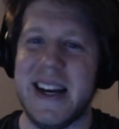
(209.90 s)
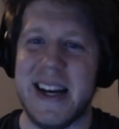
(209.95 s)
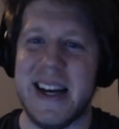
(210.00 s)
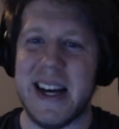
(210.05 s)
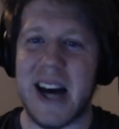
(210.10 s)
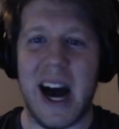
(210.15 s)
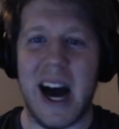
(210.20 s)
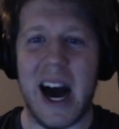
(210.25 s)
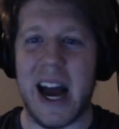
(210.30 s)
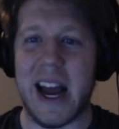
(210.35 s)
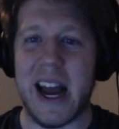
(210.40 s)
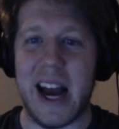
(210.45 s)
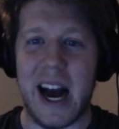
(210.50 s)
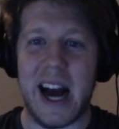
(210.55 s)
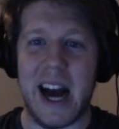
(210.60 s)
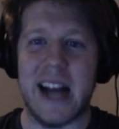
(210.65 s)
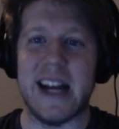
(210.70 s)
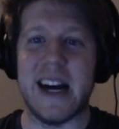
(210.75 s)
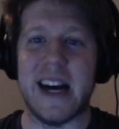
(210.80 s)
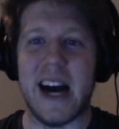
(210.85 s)

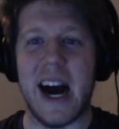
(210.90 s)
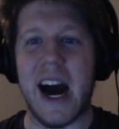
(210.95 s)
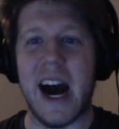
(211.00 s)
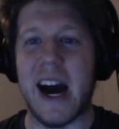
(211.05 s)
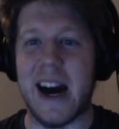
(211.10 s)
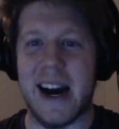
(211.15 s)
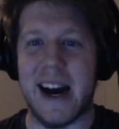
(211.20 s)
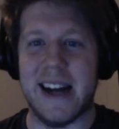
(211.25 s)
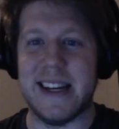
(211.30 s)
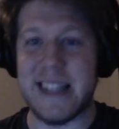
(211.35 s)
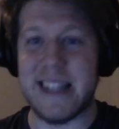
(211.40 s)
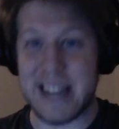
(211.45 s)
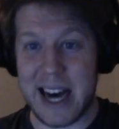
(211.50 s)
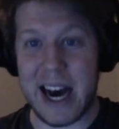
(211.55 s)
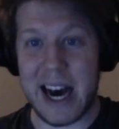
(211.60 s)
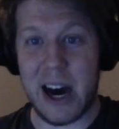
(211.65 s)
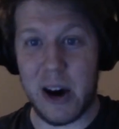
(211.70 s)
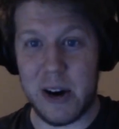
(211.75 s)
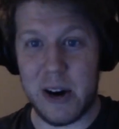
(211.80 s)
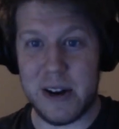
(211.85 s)
I
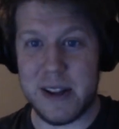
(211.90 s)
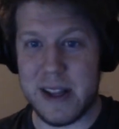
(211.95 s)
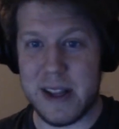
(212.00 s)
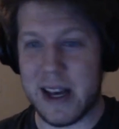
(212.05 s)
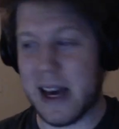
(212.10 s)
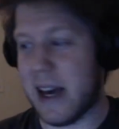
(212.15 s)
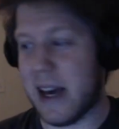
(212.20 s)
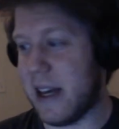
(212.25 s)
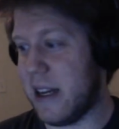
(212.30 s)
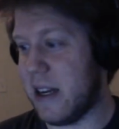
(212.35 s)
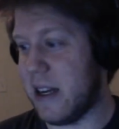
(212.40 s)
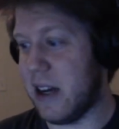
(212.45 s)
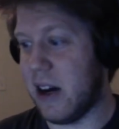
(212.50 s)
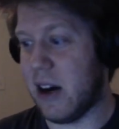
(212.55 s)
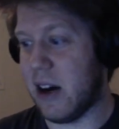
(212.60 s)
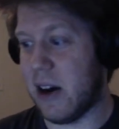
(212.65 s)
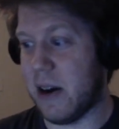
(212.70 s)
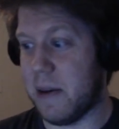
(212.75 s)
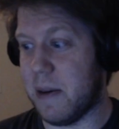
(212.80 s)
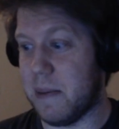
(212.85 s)
doubt that
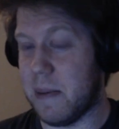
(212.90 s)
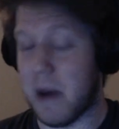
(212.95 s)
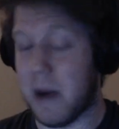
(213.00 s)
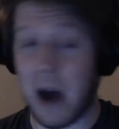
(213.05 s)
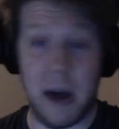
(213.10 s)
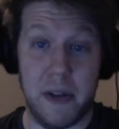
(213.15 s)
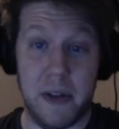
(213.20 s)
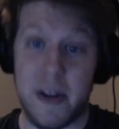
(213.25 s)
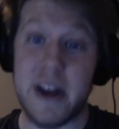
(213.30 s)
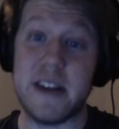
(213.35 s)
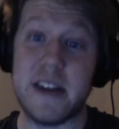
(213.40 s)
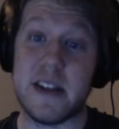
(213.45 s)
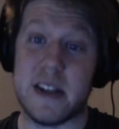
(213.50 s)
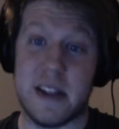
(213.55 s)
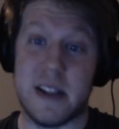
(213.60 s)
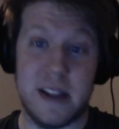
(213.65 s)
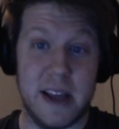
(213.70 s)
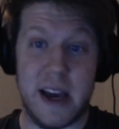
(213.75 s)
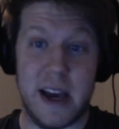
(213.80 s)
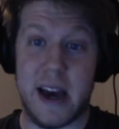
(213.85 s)
unless
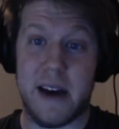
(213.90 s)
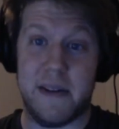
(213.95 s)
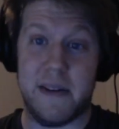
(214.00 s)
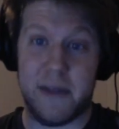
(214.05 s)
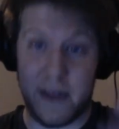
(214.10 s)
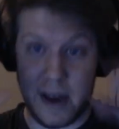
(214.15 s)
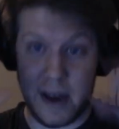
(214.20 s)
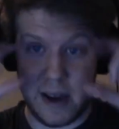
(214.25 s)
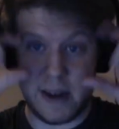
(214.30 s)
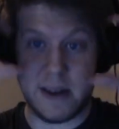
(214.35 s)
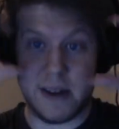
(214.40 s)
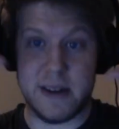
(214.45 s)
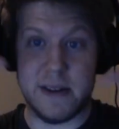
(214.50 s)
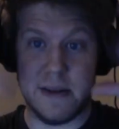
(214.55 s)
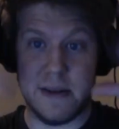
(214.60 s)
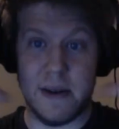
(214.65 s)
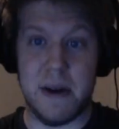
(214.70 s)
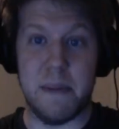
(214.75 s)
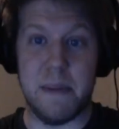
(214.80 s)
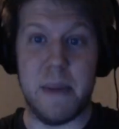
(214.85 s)
they have like
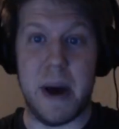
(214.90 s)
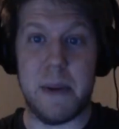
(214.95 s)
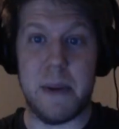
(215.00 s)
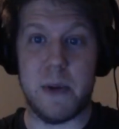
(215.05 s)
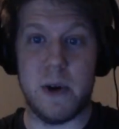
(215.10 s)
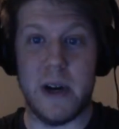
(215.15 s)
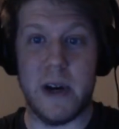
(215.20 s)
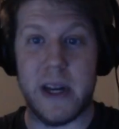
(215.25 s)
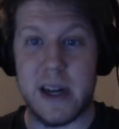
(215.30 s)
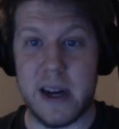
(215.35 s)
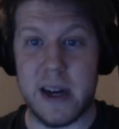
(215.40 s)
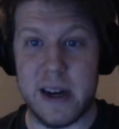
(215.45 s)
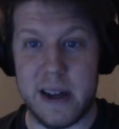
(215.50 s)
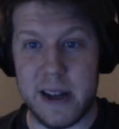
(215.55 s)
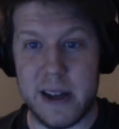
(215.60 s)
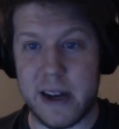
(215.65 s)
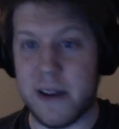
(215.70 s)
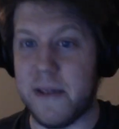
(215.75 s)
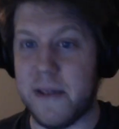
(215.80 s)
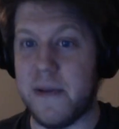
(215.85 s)
a memory kind of
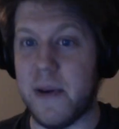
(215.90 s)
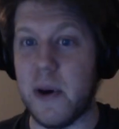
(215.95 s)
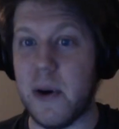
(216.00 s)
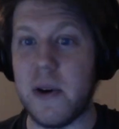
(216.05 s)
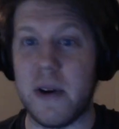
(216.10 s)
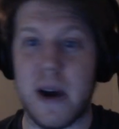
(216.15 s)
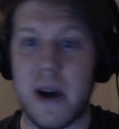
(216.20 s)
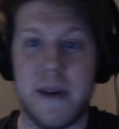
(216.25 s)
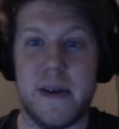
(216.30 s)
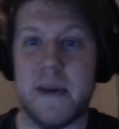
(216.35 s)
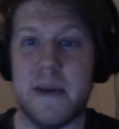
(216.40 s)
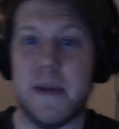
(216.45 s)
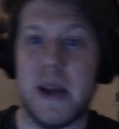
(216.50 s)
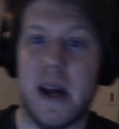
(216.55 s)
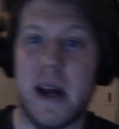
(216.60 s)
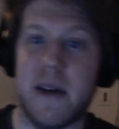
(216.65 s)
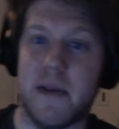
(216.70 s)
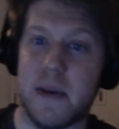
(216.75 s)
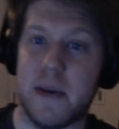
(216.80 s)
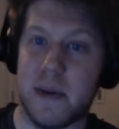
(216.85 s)
like a photograph. I mean,
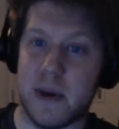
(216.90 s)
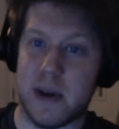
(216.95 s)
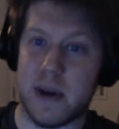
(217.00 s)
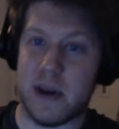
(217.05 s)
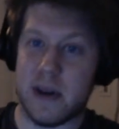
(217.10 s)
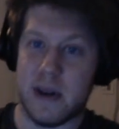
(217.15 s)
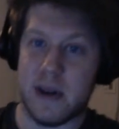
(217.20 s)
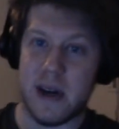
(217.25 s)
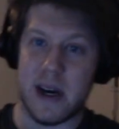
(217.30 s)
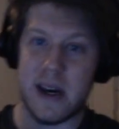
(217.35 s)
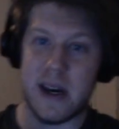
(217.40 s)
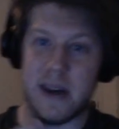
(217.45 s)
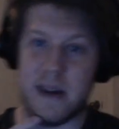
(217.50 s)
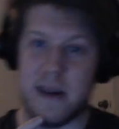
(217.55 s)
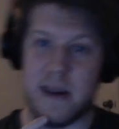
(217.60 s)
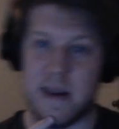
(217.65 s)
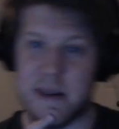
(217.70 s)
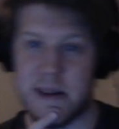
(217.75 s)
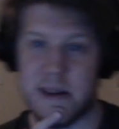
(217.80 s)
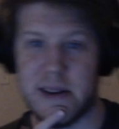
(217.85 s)
everyone
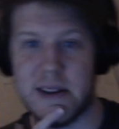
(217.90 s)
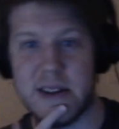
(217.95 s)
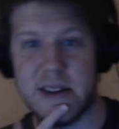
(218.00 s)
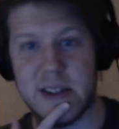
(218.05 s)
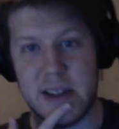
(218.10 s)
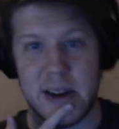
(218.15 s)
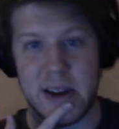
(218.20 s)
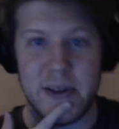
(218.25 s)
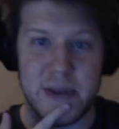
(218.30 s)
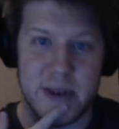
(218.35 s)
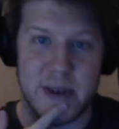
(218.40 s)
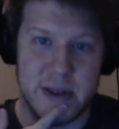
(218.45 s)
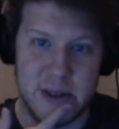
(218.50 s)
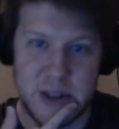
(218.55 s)
is different.